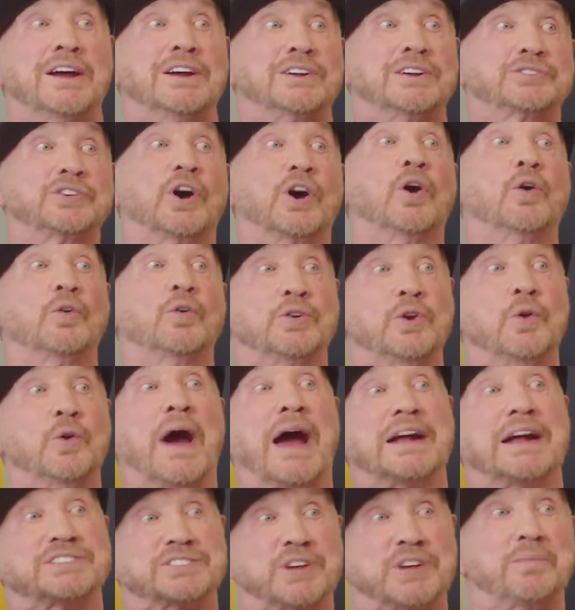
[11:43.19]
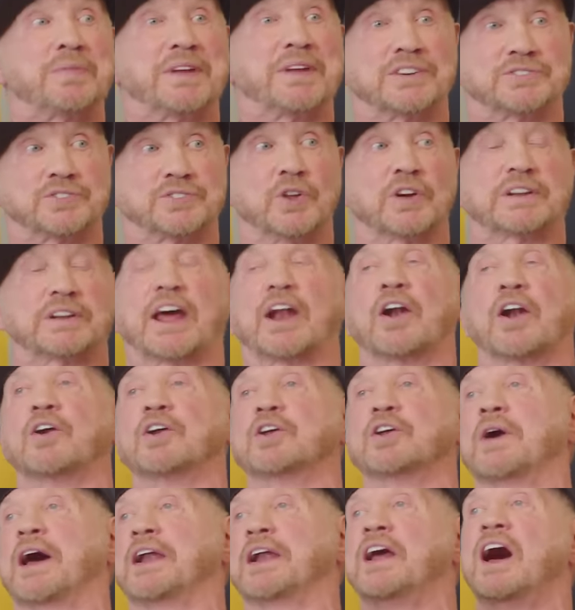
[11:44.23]
So you had something else to look at, or
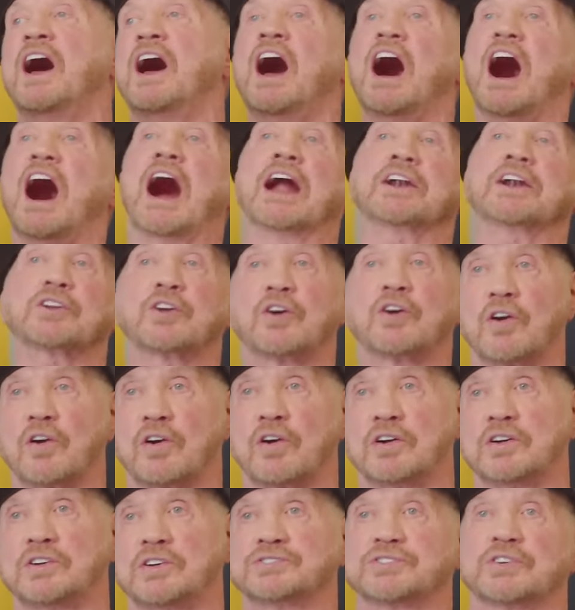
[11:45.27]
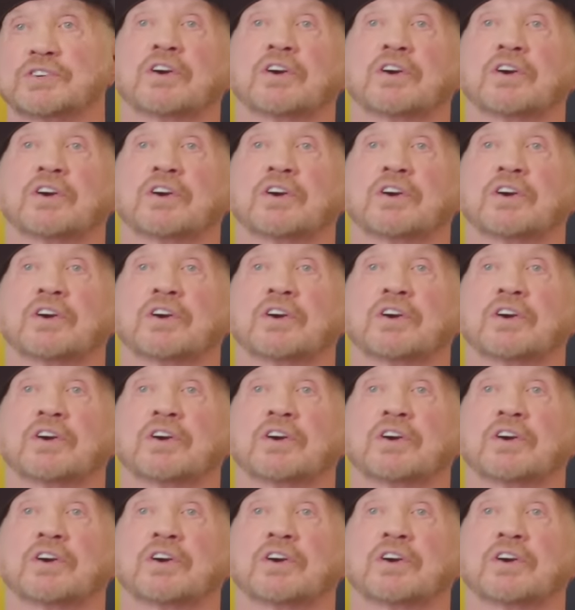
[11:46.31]
you had hot girls,